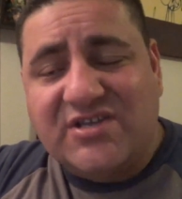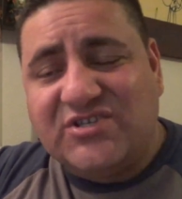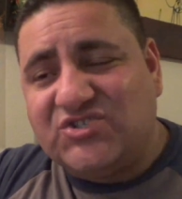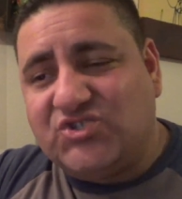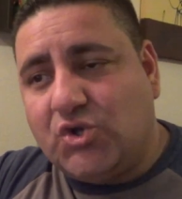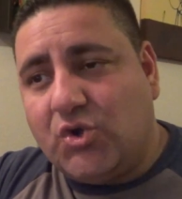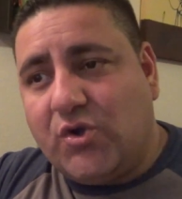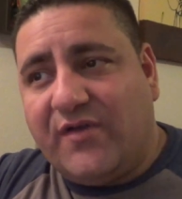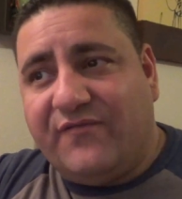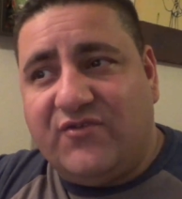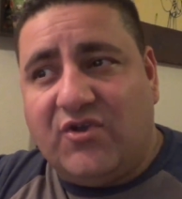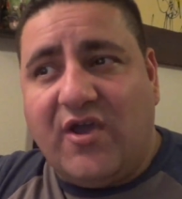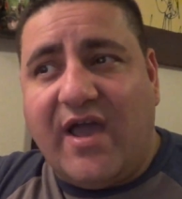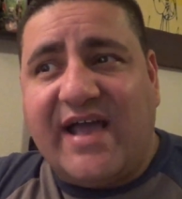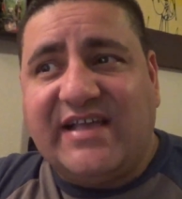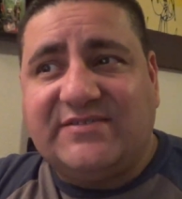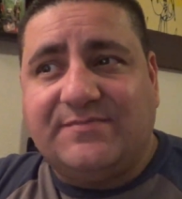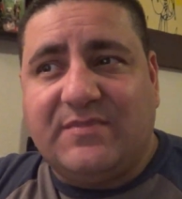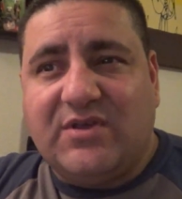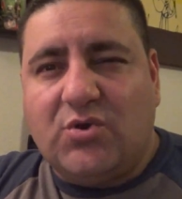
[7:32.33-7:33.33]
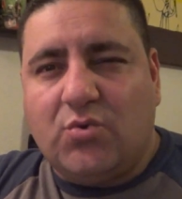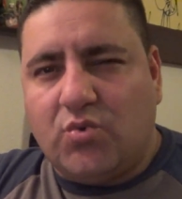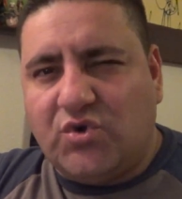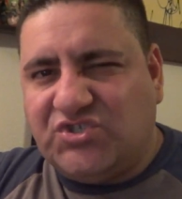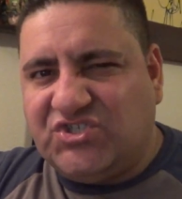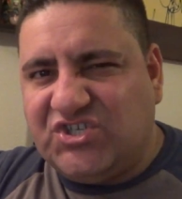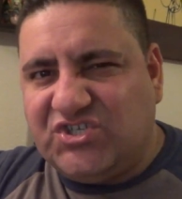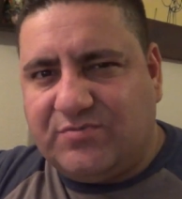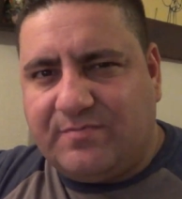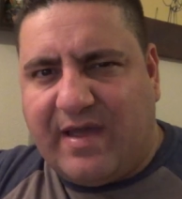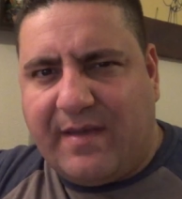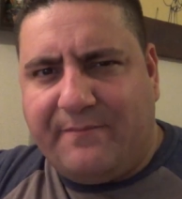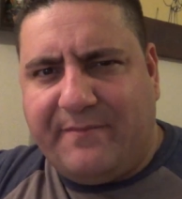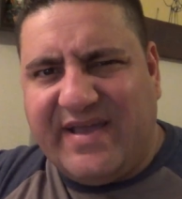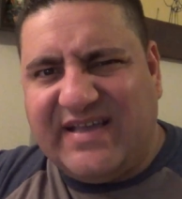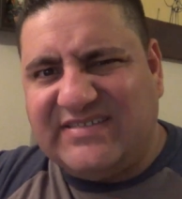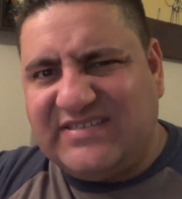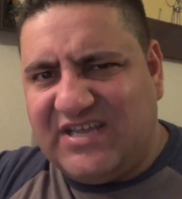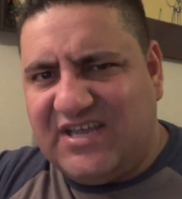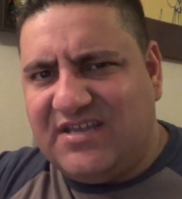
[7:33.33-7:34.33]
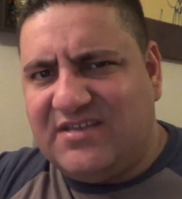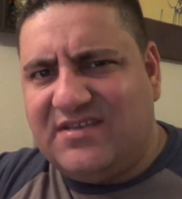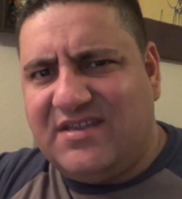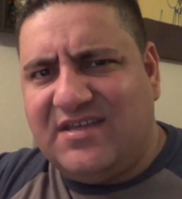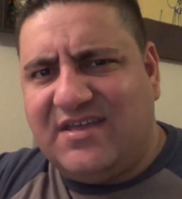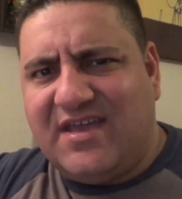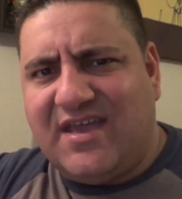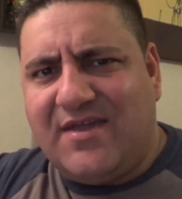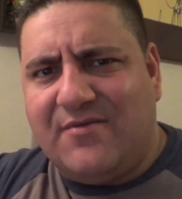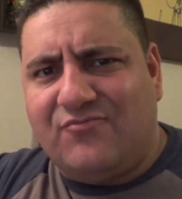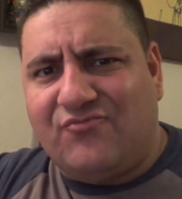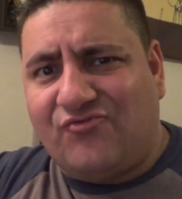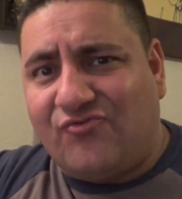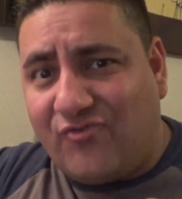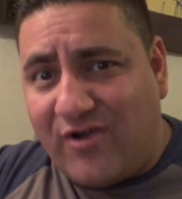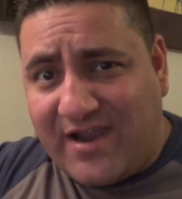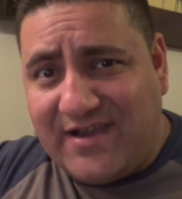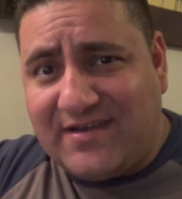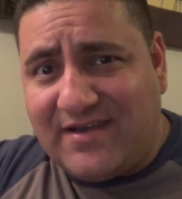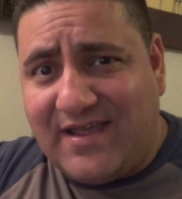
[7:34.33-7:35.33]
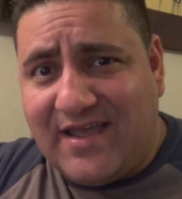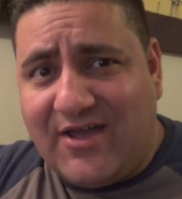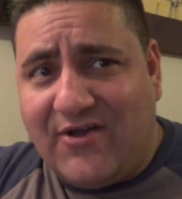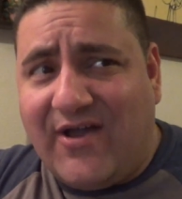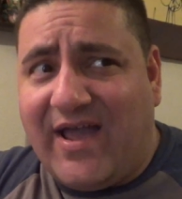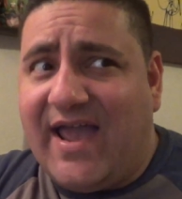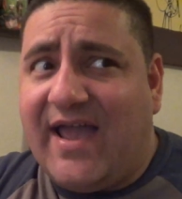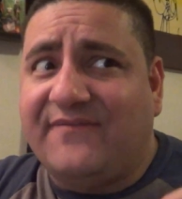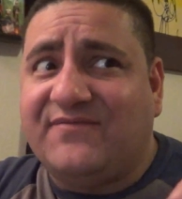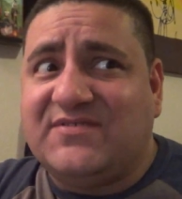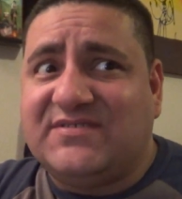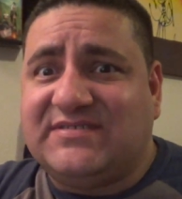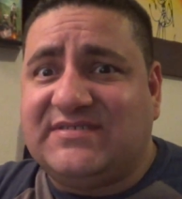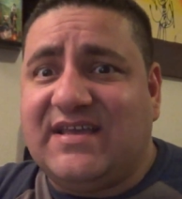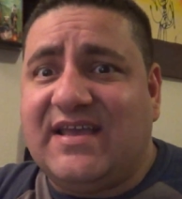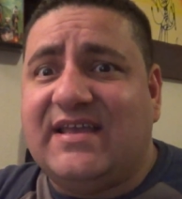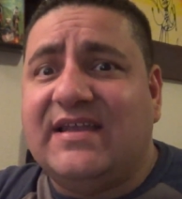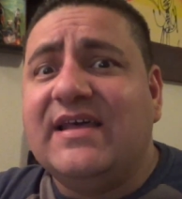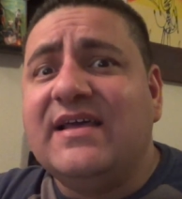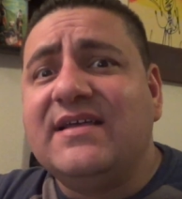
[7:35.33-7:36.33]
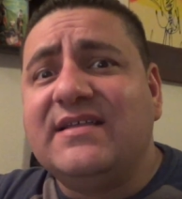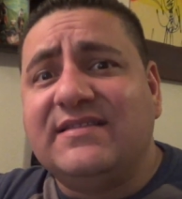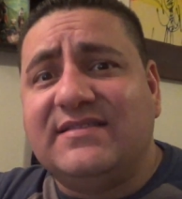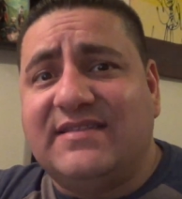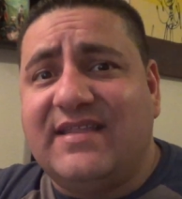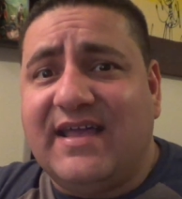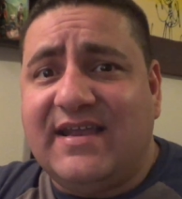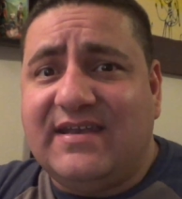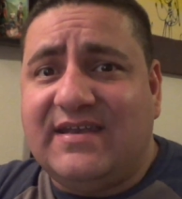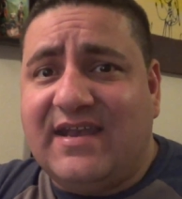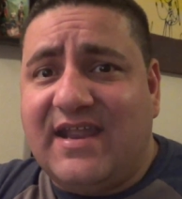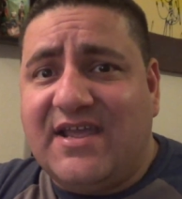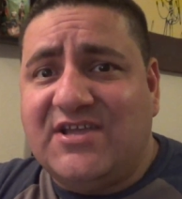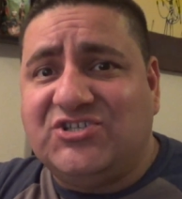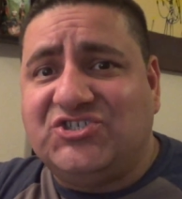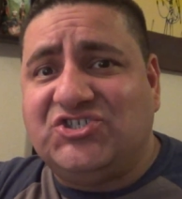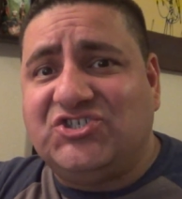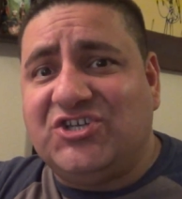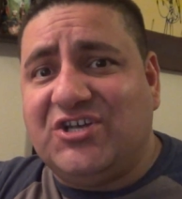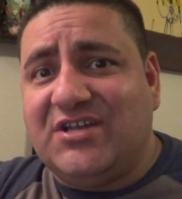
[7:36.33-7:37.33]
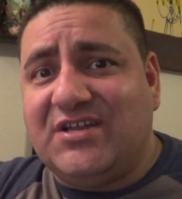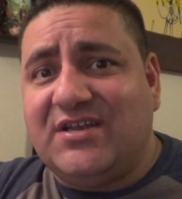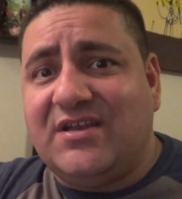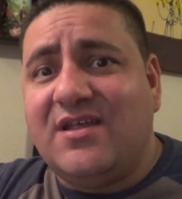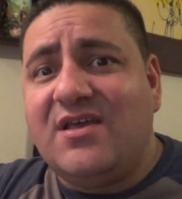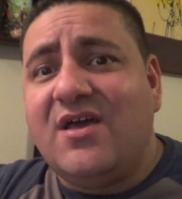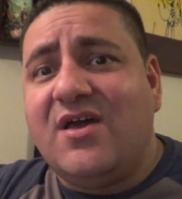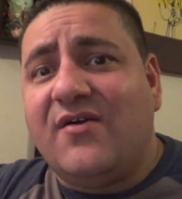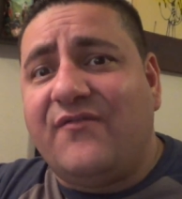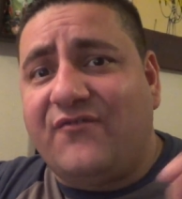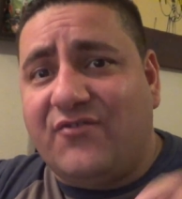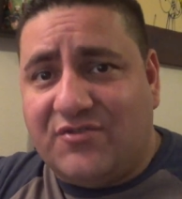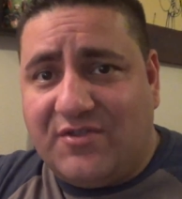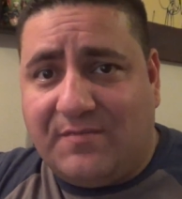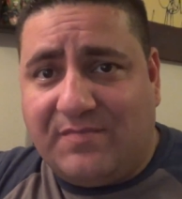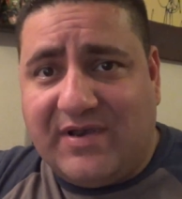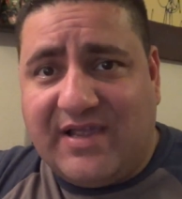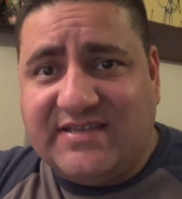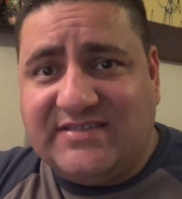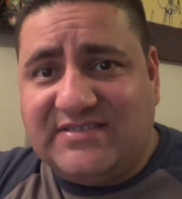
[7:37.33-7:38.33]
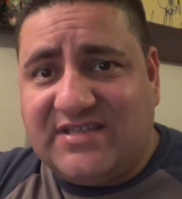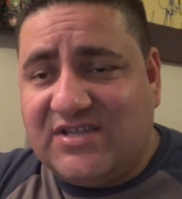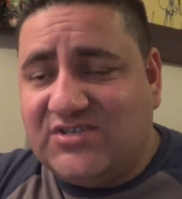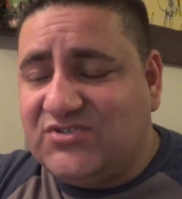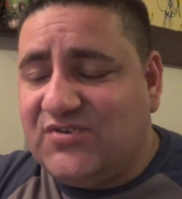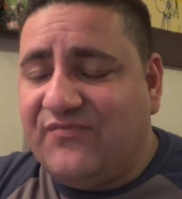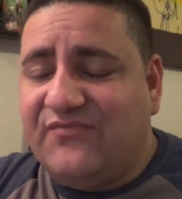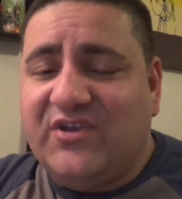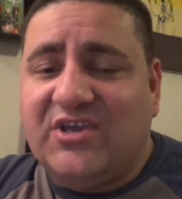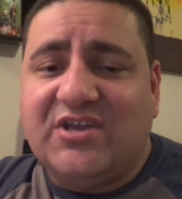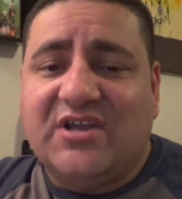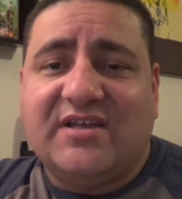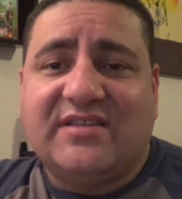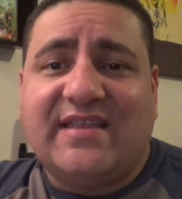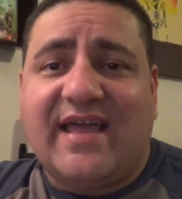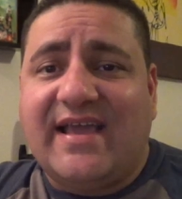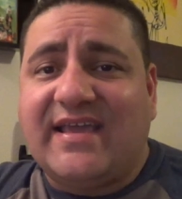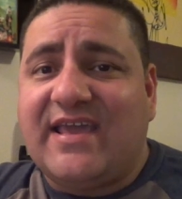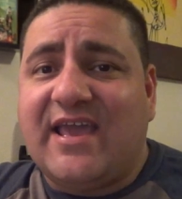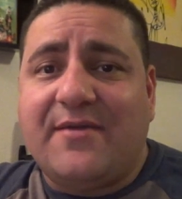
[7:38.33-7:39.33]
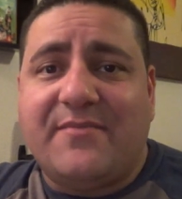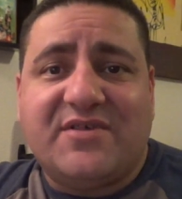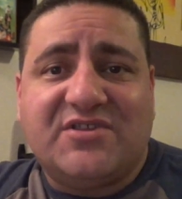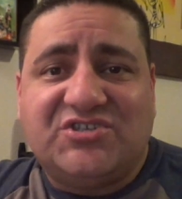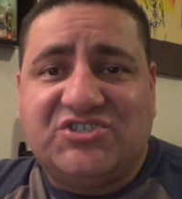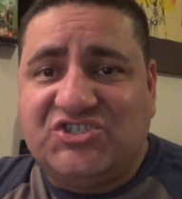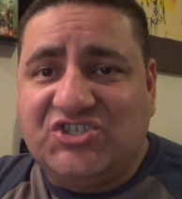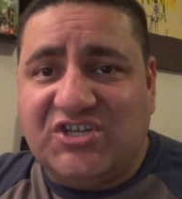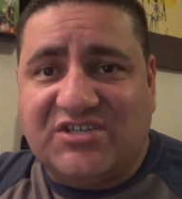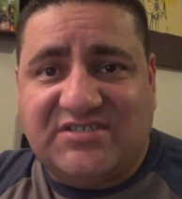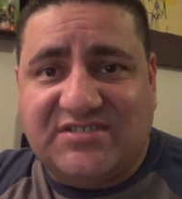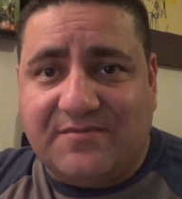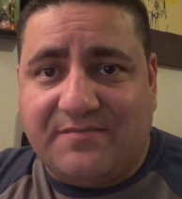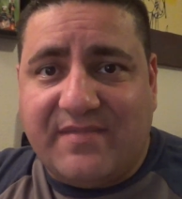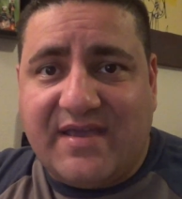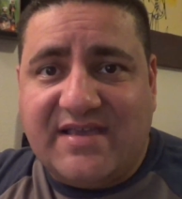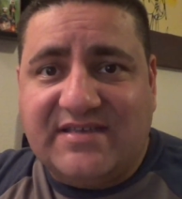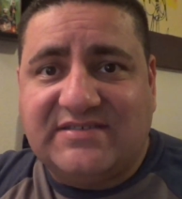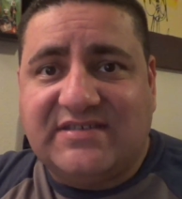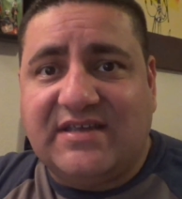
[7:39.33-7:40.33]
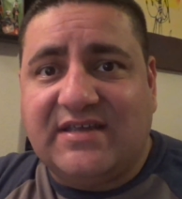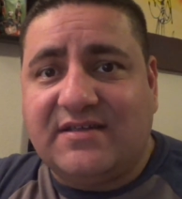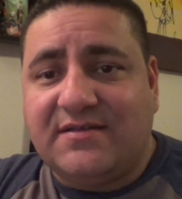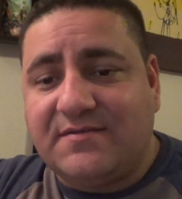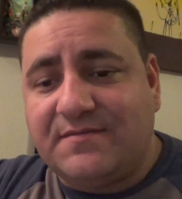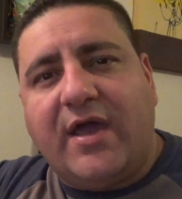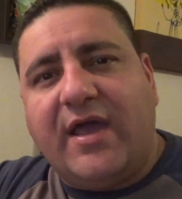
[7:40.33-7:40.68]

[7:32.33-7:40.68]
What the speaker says: So if you ask me which is my best indie game right now, I have to say Dead Nation for the PlayStation Vita. That game is just amazing.